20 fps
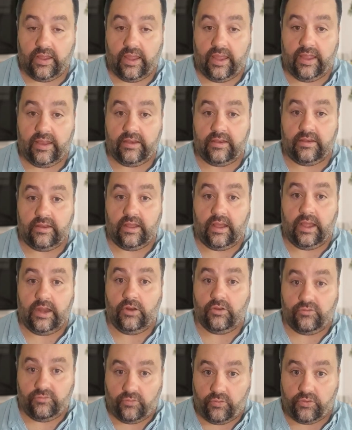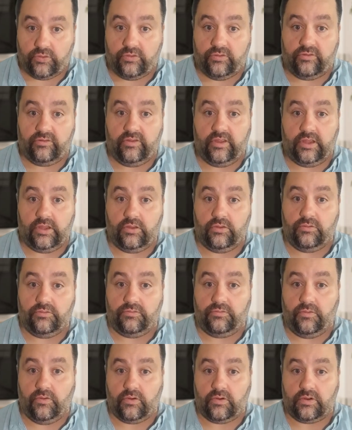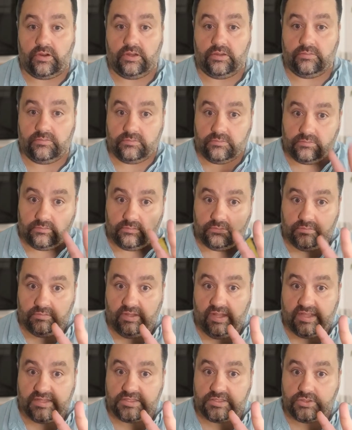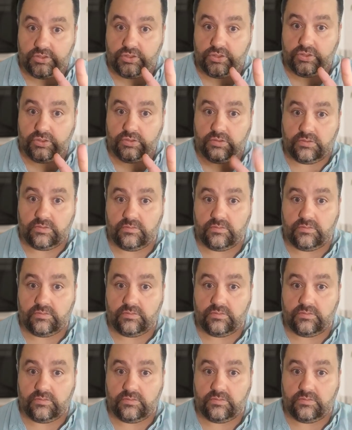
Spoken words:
and I look forward to seeing you for lesson 2.